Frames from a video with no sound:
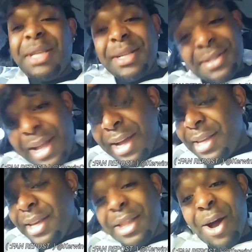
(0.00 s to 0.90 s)
Just
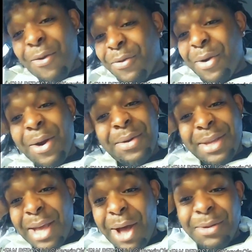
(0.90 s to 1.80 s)
not getting off
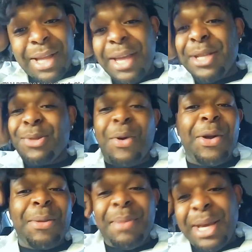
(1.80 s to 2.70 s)
work, y'all. They is
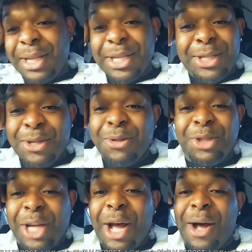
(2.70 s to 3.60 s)
working me at this new
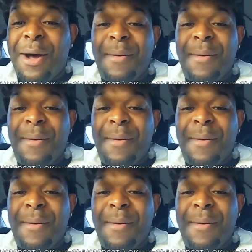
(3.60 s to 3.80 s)
job.